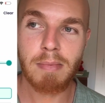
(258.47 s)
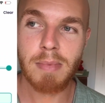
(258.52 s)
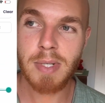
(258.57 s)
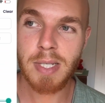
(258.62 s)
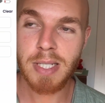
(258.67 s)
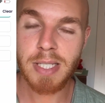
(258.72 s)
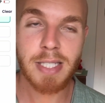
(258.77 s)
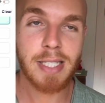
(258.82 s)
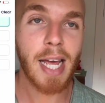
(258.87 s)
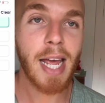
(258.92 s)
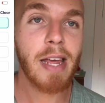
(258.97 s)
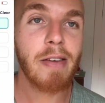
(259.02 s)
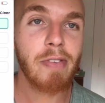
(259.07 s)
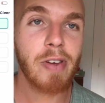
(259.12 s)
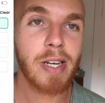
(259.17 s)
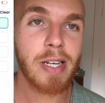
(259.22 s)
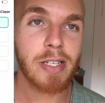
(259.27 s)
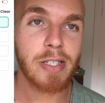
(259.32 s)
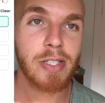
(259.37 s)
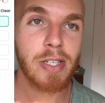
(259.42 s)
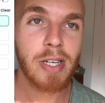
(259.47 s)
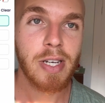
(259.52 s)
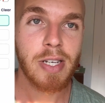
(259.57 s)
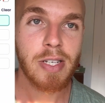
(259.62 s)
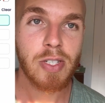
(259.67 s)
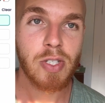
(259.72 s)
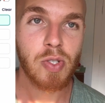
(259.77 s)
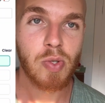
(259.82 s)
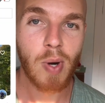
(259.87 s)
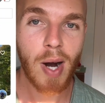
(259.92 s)
savings
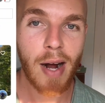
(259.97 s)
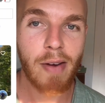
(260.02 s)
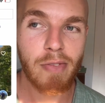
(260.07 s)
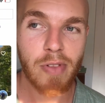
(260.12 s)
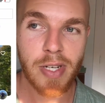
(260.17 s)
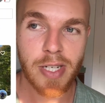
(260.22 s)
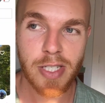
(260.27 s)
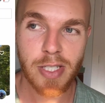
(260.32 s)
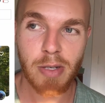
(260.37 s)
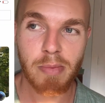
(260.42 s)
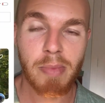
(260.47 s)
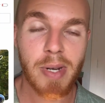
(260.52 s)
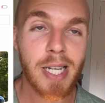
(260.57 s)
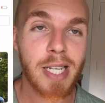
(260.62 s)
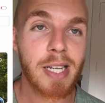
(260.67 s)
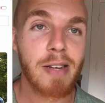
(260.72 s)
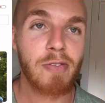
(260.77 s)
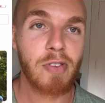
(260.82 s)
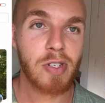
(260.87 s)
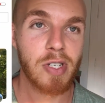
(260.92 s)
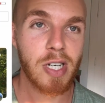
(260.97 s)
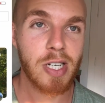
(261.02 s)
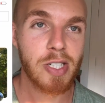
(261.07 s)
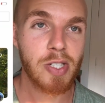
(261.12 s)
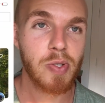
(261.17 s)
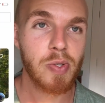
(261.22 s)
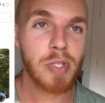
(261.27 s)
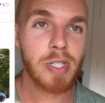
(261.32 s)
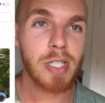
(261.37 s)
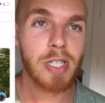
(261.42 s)
traveling to many different
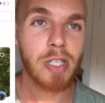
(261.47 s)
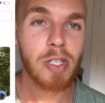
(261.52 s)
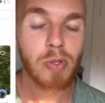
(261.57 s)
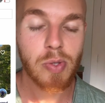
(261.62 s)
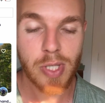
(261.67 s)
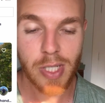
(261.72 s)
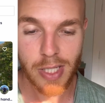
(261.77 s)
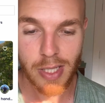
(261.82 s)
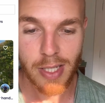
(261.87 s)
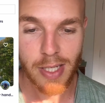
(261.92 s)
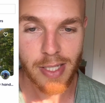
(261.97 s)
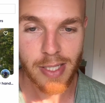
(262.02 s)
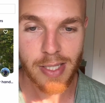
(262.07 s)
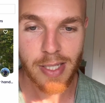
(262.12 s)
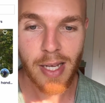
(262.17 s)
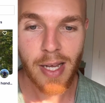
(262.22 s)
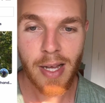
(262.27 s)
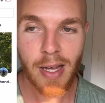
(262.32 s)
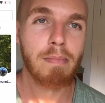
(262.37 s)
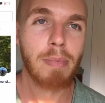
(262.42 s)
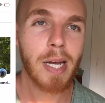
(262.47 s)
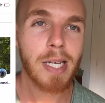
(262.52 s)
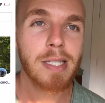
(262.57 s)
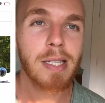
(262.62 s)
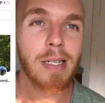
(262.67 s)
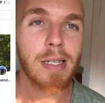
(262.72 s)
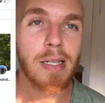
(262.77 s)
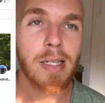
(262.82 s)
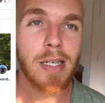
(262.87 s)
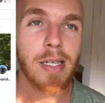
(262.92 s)
countries using this.
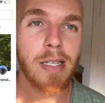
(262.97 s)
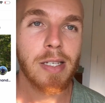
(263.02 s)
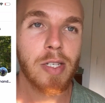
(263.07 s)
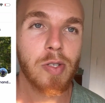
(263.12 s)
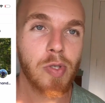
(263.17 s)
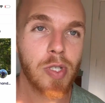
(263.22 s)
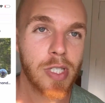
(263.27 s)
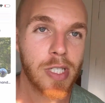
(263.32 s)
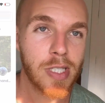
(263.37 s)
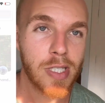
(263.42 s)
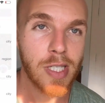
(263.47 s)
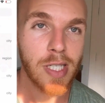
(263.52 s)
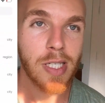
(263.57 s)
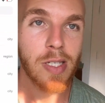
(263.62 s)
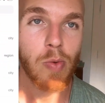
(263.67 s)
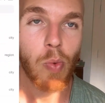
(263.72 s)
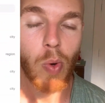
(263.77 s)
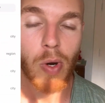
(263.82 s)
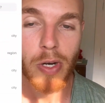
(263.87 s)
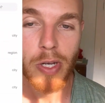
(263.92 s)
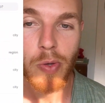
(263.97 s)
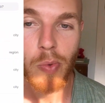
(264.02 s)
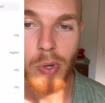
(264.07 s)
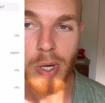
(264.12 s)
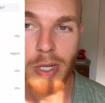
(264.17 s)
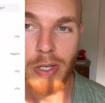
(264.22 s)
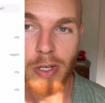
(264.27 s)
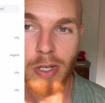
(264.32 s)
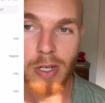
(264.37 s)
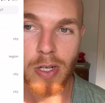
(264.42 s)
Basically, you just see where you want
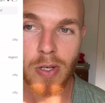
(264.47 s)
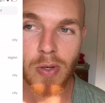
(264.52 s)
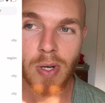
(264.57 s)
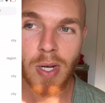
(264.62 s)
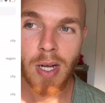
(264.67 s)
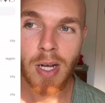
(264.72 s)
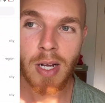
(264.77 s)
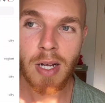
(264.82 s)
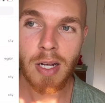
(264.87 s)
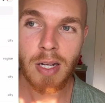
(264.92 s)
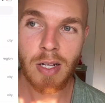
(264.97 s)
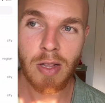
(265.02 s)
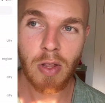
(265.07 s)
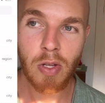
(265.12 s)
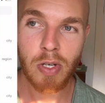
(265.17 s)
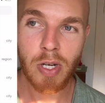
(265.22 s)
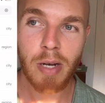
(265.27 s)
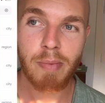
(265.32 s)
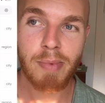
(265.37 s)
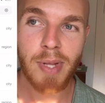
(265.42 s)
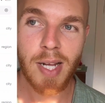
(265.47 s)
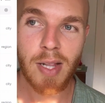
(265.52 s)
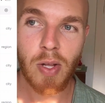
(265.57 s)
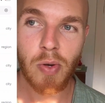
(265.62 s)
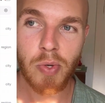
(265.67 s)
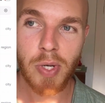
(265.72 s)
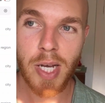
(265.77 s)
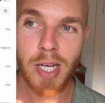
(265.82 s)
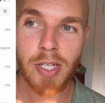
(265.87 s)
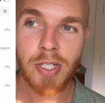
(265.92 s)
to go, look up that
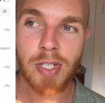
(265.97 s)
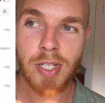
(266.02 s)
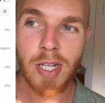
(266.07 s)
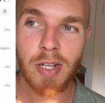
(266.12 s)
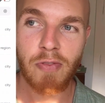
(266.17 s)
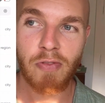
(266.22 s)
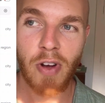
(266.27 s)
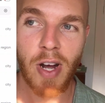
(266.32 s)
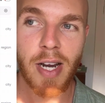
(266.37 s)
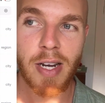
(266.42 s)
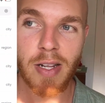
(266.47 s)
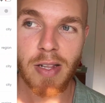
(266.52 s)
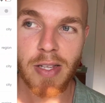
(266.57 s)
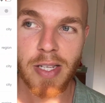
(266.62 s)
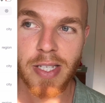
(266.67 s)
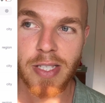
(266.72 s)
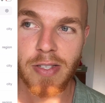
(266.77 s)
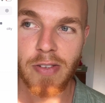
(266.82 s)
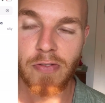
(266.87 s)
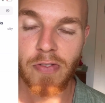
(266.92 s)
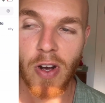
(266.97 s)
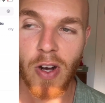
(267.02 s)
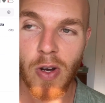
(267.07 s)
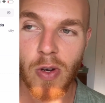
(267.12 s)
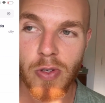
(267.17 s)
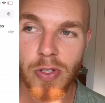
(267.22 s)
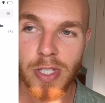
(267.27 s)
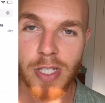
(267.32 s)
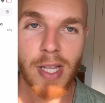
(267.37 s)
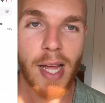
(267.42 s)
location and find a list of
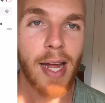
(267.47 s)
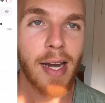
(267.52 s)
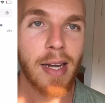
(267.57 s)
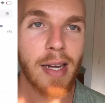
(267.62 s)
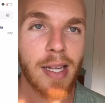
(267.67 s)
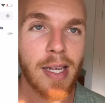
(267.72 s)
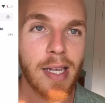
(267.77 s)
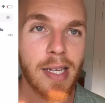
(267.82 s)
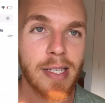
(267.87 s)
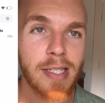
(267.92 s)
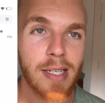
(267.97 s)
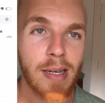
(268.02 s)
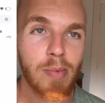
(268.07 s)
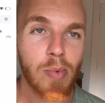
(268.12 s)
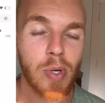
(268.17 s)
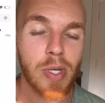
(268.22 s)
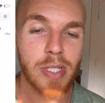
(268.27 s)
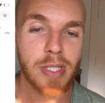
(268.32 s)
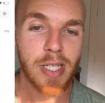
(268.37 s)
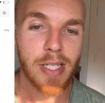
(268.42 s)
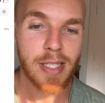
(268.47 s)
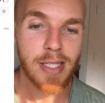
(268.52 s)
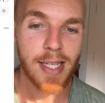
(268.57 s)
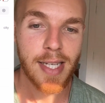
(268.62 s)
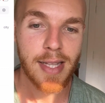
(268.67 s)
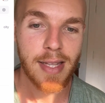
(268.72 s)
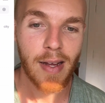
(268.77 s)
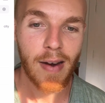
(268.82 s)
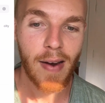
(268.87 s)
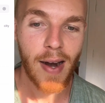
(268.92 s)
hosts that need someone to
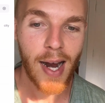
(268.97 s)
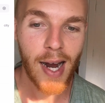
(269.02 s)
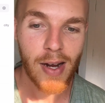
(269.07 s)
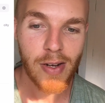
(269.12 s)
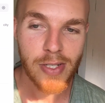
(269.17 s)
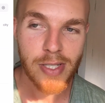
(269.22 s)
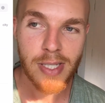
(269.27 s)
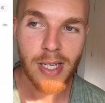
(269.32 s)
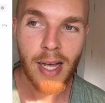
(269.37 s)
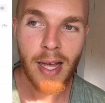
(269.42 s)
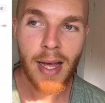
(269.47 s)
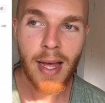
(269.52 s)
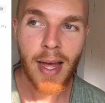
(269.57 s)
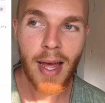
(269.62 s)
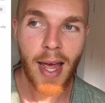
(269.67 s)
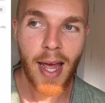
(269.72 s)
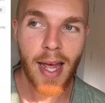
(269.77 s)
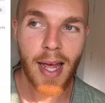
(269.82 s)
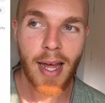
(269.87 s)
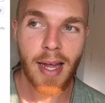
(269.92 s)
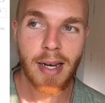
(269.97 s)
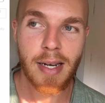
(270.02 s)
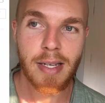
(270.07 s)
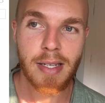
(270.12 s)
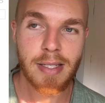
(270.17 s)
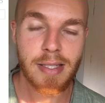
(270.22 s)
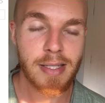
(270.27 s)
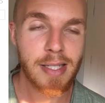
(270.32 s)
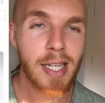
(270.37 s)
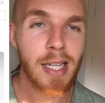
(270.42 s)
sit their house,
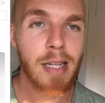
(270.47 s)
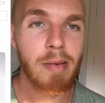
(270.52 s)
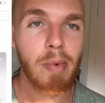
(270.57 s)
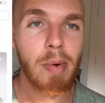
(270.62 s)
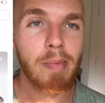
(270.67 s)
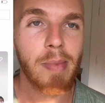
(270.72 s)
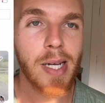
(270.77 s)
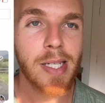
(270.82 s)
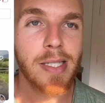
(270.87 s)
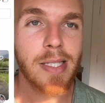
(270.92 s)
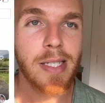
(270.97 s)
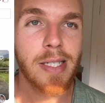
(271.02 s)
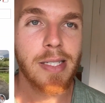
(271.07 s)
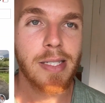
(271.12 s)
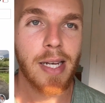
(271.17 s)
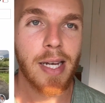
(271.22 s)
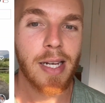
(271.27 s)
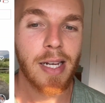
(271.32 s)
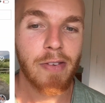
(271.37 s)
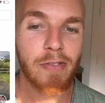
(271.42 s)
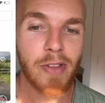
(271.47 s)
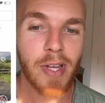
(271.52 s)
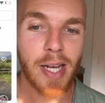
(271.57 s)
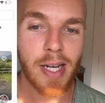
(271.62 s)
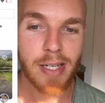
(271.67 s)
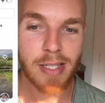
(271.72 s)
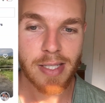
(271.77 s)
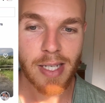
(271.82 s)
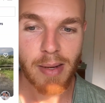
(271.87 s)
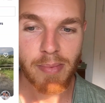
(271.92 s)
and send them a message. And if they
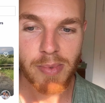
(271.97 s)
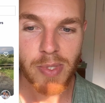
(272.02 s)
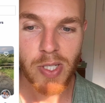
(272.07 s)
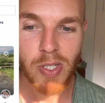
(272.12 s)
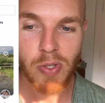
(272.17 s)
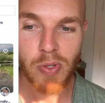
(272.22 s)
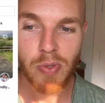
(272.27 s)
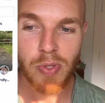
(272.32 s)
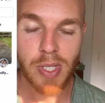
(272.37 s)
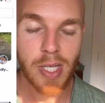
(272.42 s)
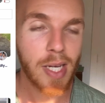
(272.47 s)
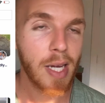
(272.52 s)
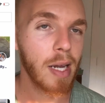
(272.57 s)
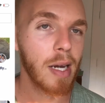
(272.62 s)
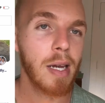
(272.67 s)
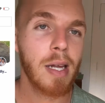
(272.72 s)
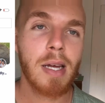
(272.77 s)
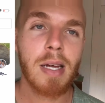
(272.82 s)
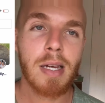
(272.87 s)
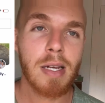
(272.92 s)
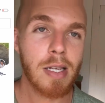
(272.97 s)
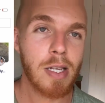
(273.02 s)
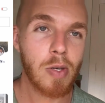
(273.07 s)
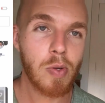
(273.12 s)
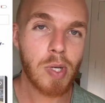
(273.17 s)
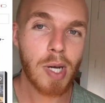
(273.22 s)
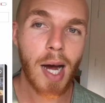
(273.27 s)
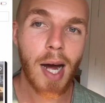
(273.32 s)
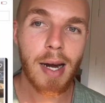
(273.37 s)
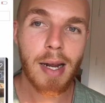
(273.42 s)
accept you, then you
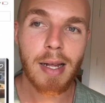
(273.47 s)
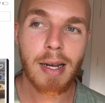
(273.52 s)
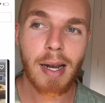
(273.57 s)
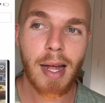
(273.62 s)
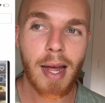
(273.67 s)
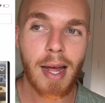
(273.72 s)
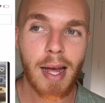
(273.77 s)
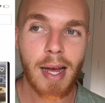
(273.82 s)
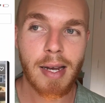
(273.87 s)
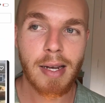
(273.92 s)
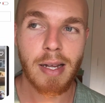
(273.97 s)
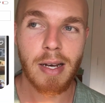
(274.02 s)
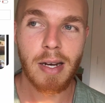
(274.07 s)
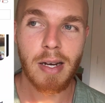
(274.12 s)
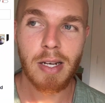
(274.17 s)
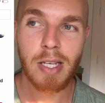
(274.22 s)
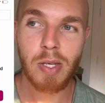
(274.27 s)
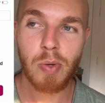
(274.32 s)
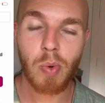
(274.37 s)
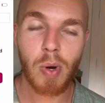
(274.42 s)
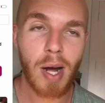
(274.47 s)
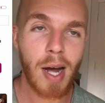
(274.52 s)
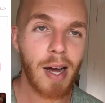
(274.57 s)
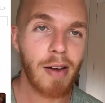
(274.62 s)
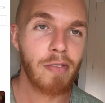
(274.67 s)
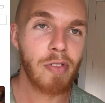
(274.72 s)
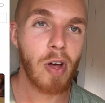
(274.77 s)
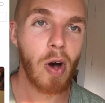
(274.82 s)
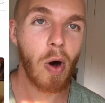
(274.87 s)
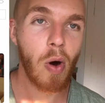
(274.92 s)
got it, and you will
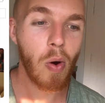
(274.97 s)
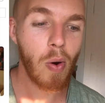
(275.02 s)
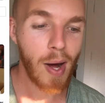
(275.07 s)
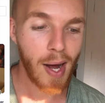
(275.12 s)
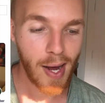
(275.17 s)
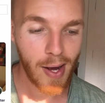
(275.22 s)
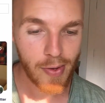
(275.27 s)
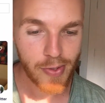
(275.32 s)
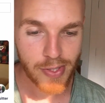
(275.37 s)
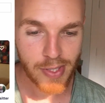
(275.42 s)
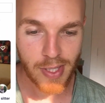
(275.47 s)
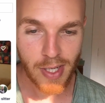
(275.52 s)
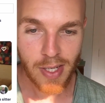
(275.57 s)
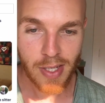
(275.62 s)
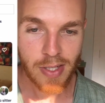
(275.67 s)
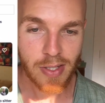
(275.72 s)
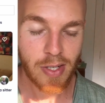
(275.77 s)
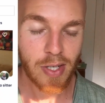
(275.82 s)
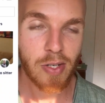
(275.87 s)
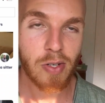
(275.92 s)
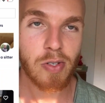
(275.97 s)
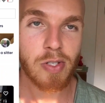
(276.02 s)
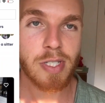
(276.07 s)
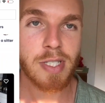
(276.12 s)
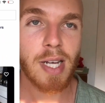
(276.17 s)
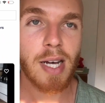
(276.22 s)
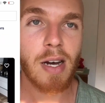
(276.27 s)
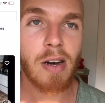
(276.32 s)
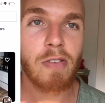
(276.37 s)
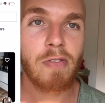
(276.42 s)
have the whole house to
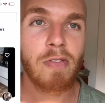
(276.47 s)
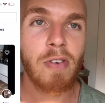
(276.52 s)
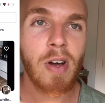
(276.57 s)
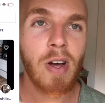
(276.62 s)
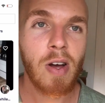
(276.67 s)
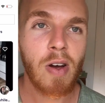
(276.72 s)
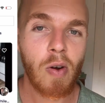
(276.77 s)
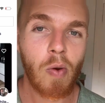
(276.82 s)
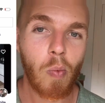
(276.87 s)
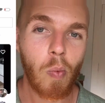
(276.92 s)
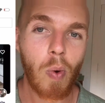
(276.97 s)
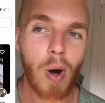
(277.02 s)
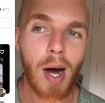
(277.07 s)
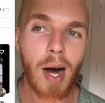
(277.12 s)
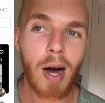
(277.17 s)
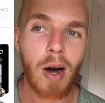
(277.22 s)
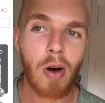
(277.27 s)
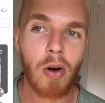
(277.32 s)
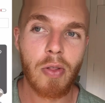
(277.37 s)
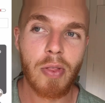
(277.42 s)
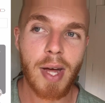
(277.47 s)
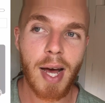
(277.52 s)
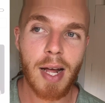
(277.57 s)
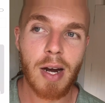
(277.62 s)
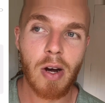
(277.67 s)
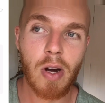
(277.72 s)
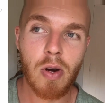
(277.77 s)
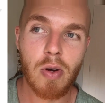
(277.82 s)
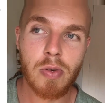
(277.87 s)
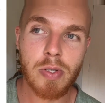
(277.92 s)
yourself while that
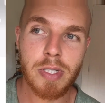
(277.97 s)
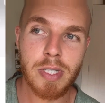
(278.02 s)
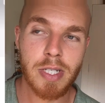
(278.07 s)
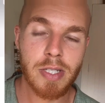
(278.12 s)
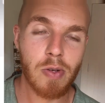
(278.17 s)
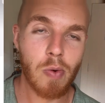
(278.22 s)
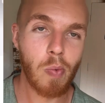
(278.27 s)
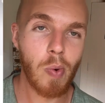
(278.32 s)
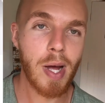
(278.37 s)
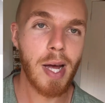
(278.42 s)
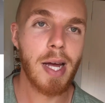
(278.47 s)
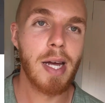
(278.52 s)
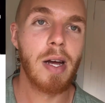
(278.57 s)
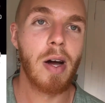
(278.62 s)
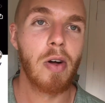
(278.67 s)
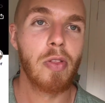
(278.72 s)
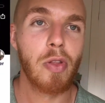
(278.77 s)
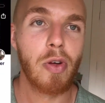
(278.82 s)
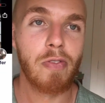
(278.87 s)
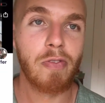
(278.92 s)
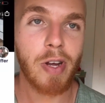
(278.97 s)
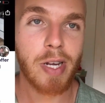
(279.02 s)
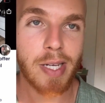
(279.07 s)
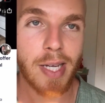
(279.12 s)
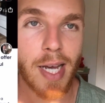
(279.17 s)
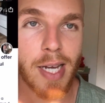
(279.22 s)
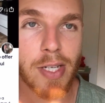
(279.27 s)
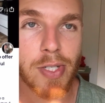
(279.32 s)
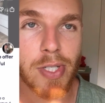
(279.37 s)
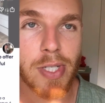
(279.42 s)
host is away on their
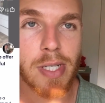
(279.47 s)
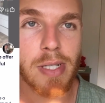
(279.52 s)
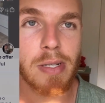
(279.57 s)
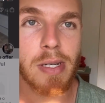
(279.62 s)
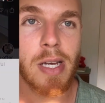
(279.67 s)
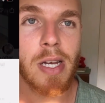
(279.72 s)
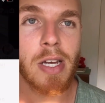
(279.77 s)
vacation.